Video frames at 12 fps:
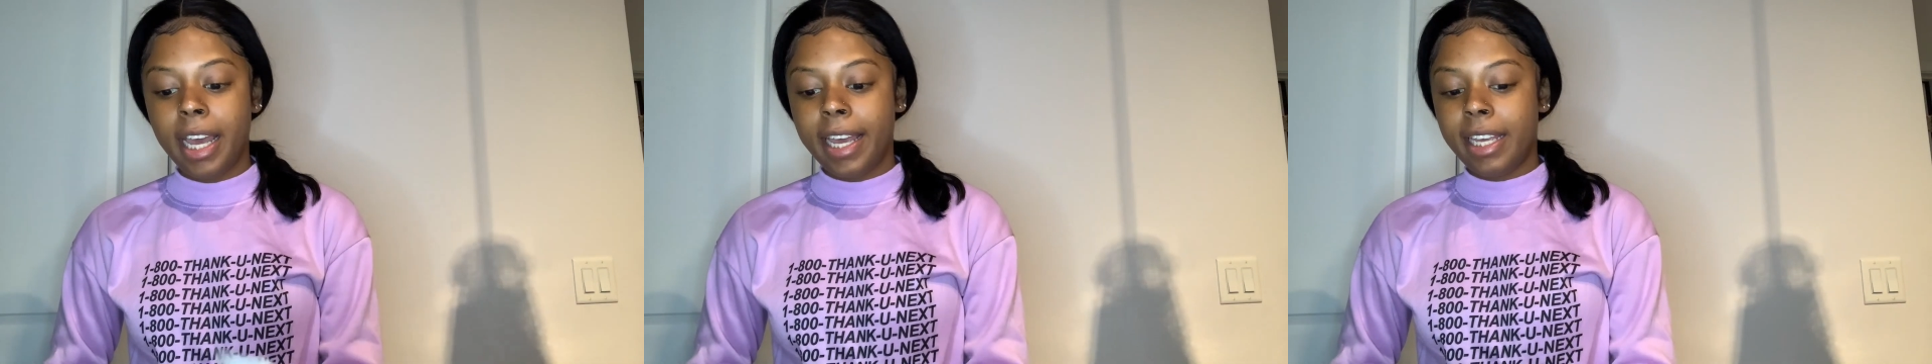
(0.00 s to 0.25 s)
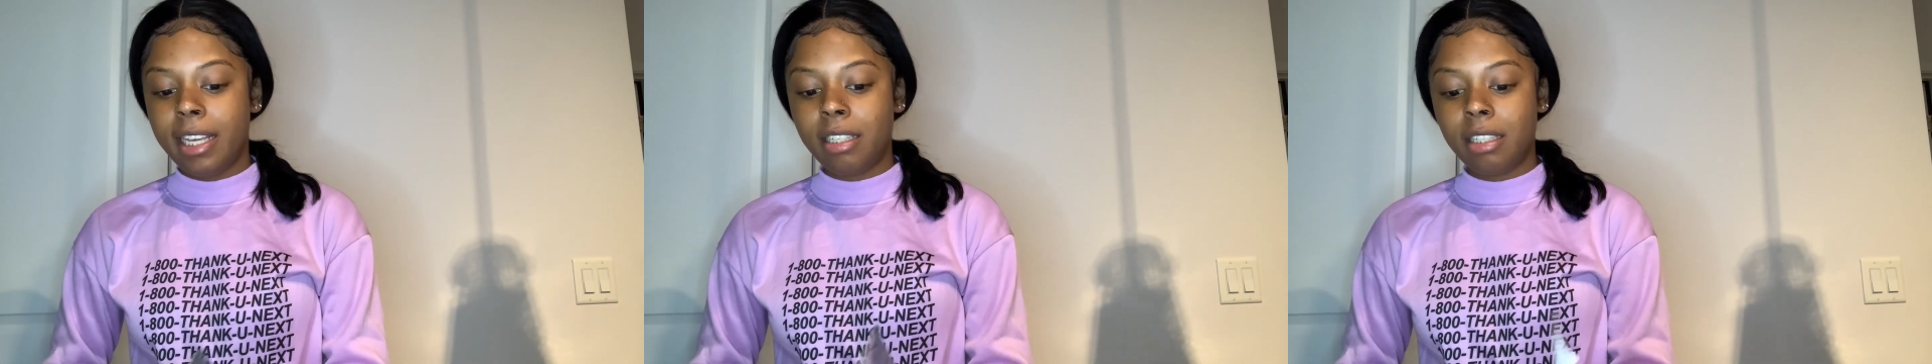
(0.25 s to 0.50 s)

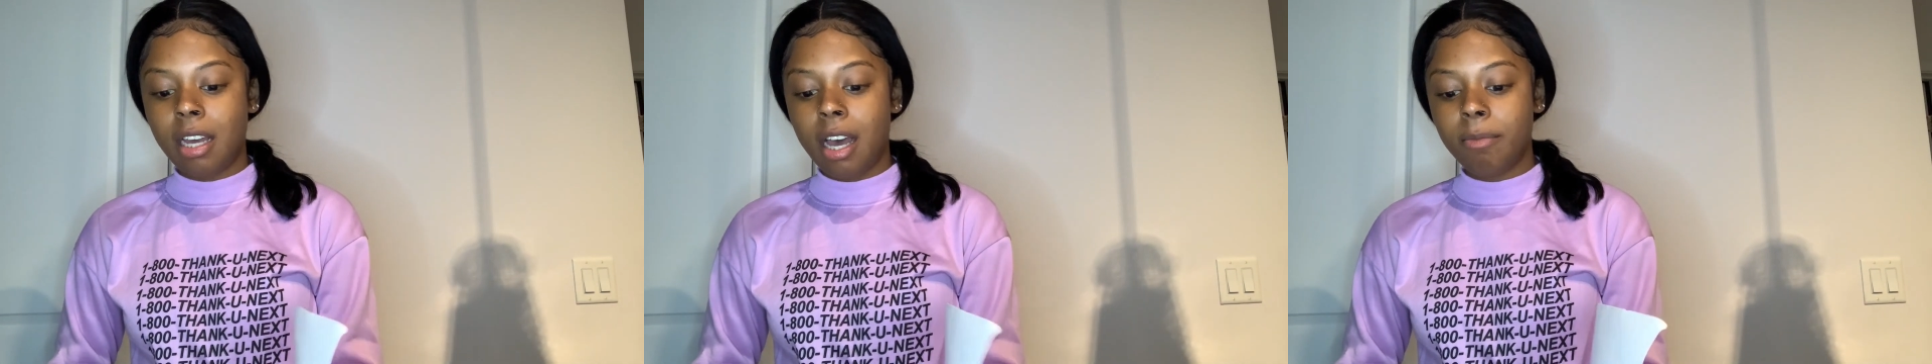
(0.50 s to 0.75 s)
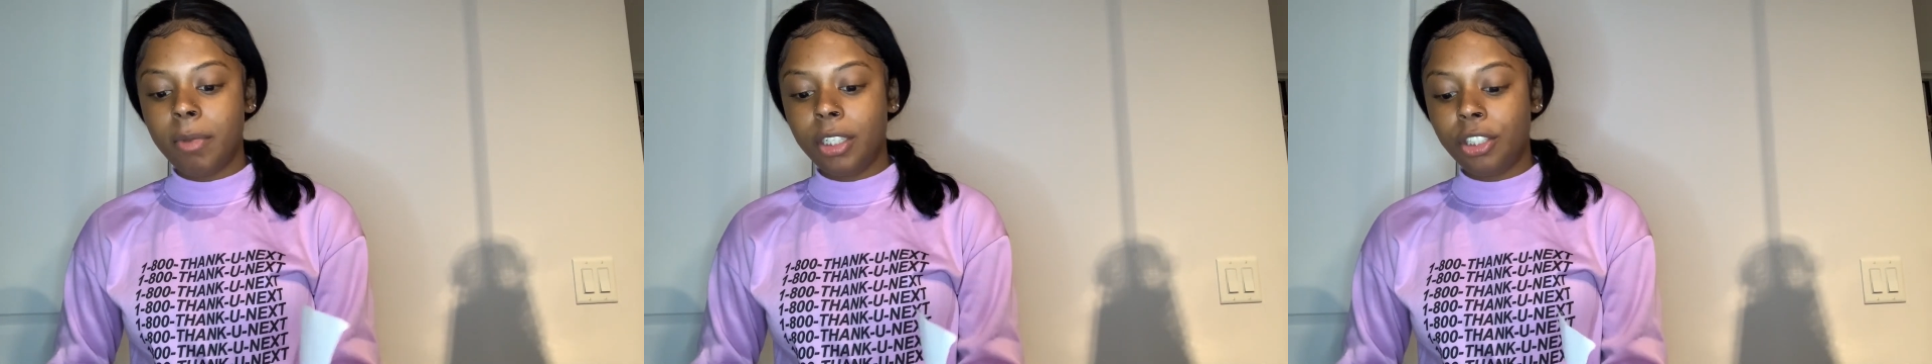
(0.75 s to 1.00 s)
It's not
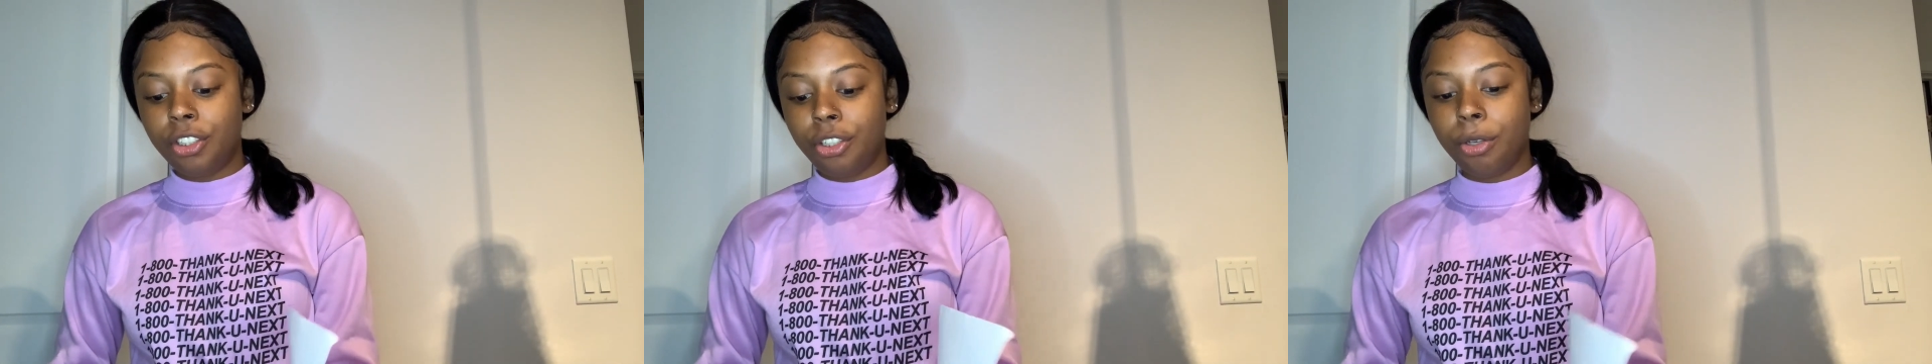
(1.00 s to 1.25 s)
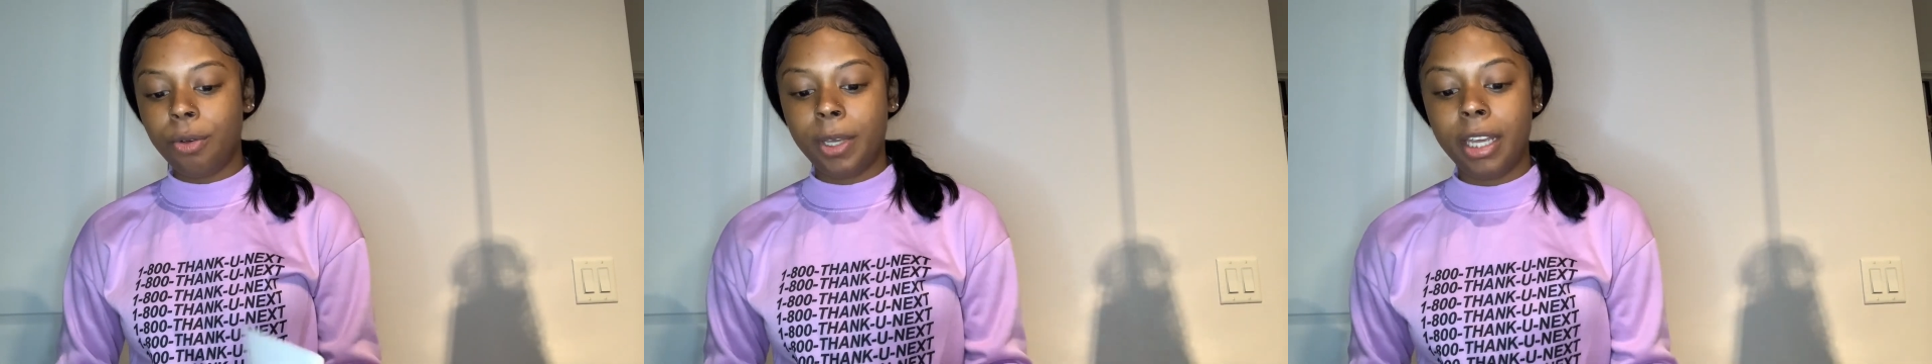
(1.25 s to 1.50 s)
much
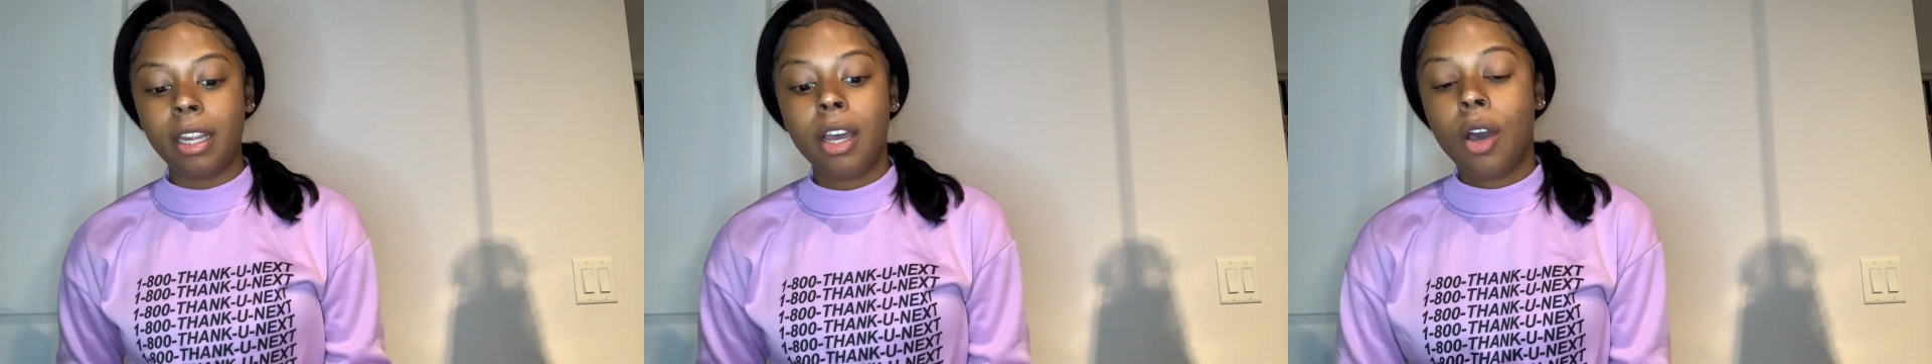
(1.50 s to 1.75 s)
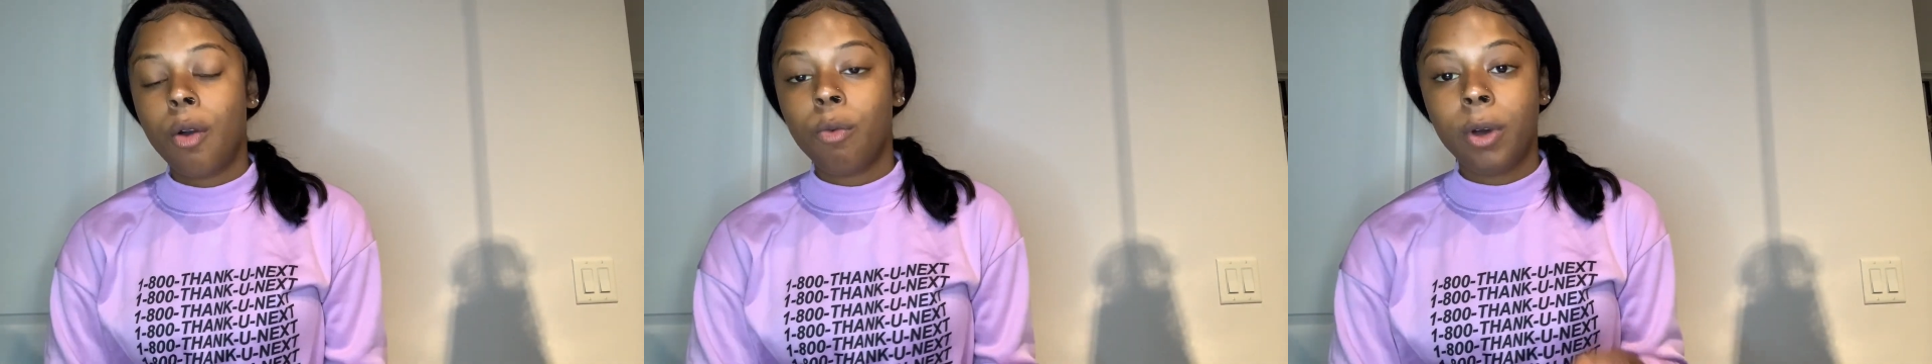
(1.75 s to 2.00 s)
to it.
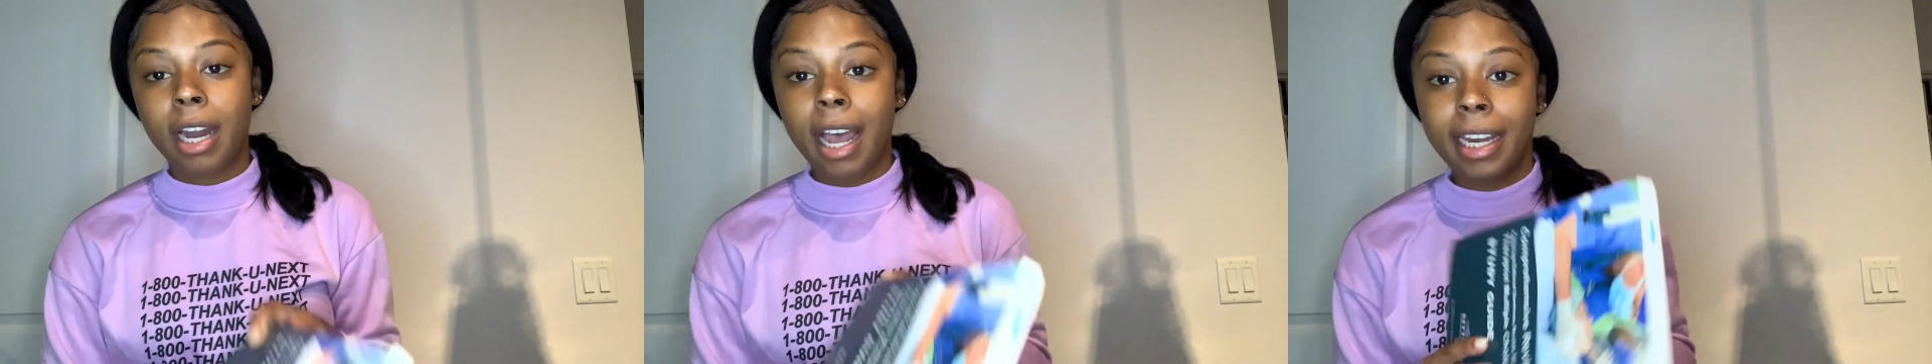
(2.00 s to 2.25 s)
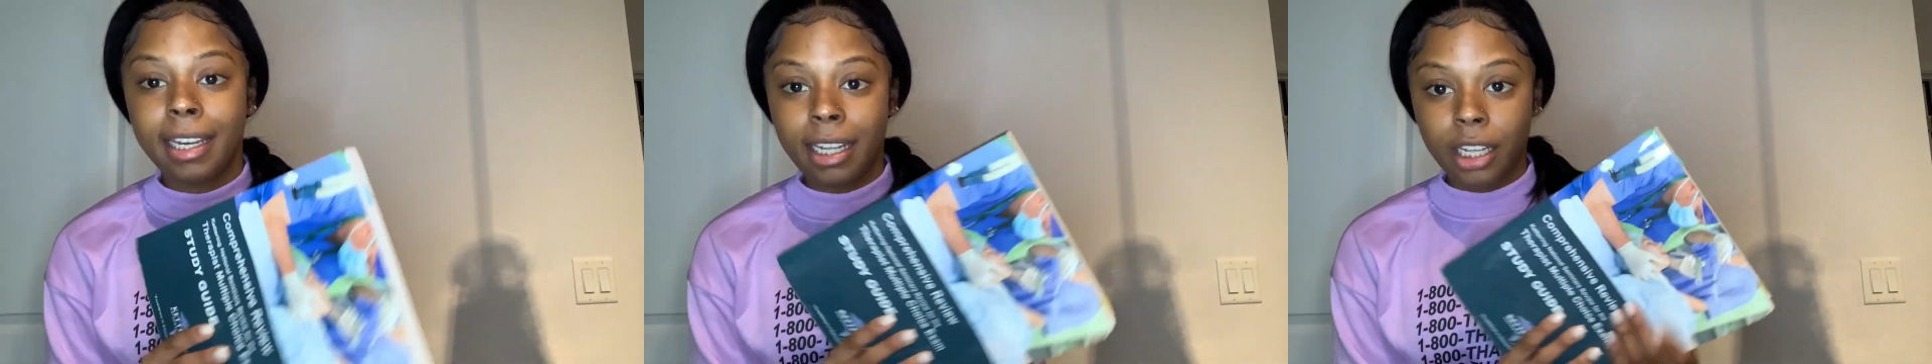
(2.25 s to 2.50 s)
What I
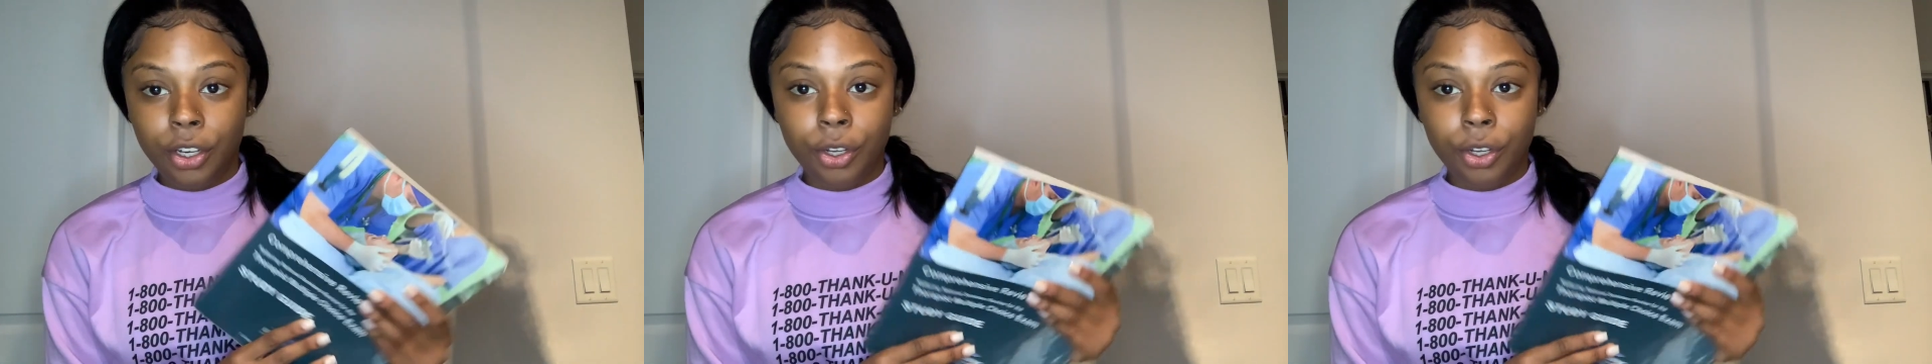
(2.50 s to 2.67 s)
did